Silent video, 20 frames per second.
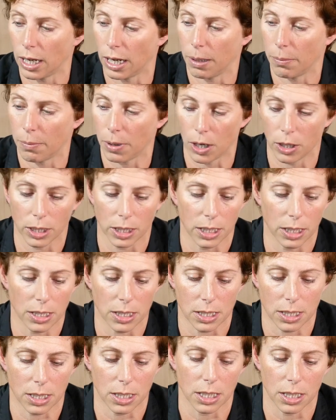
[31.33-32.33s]
Only
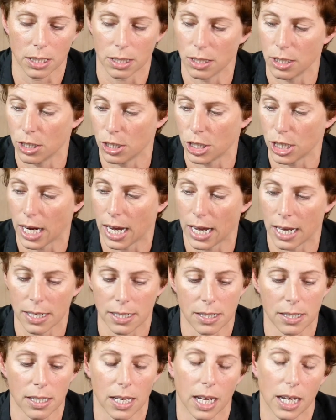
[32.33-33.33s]
your
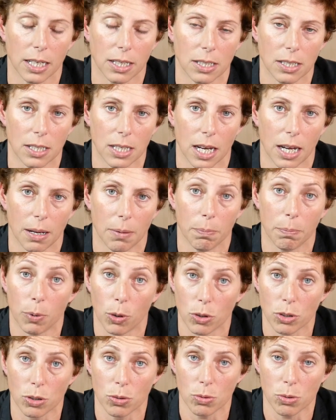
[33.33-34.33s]
jars and
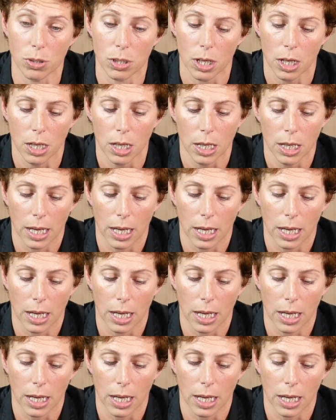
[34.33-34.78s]
bottles.